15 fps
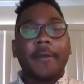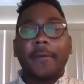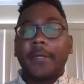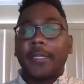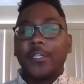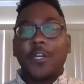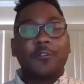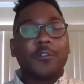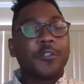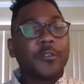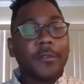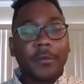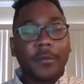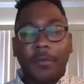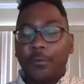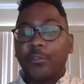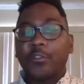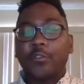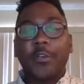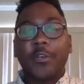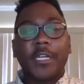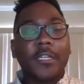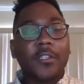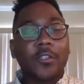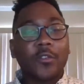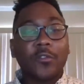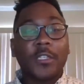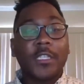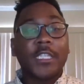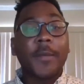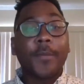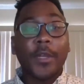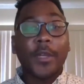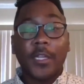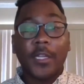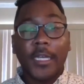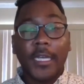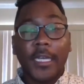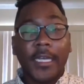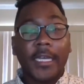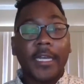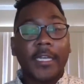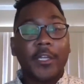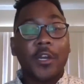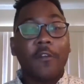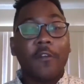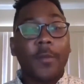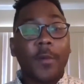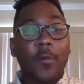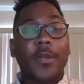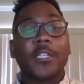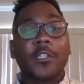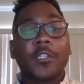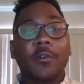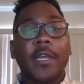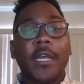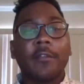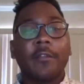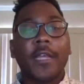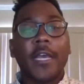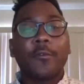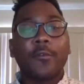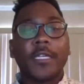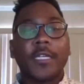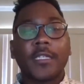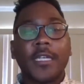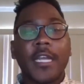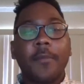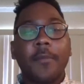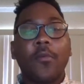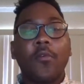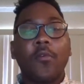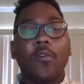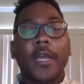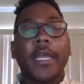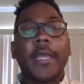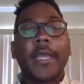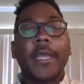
through screening tools, typically, from a racial health equity standpoint,